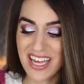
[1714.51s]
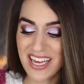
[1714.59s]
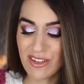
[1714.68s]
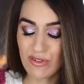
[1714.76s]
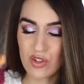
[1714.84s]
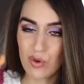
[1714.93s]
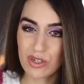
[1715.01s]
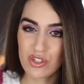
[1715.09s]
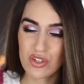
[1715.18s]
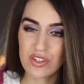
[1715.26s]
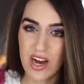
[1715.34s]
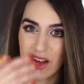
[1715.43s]
Thank you so
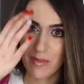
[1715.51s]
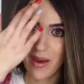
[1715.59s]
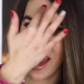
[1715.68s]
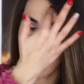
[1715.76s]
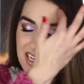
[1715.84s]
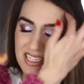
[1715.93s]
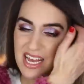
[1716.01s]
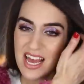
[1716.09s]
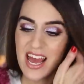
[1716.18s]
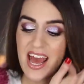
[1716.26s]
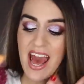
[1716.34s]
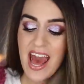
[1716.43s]
much to Donna Max
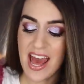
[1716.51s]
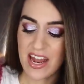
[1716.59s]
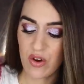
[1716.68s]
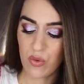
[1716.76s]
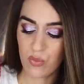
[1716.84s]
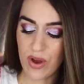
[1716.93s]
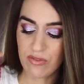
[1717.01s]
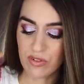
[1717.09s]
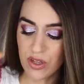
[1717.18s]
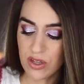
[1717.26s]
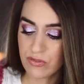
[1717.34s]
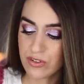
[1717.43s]
and
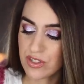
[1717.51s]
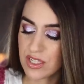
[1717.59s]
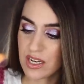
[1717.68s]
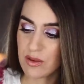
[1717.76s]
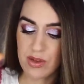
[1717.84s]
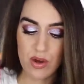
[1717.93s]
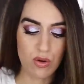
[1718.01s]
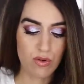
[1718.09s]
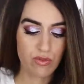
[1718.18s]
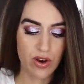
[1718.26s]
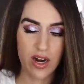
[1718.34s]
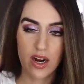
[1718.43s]
Revel for sending me
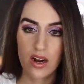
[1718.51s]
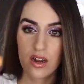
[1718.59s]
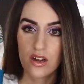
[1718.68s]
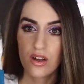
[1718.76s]
over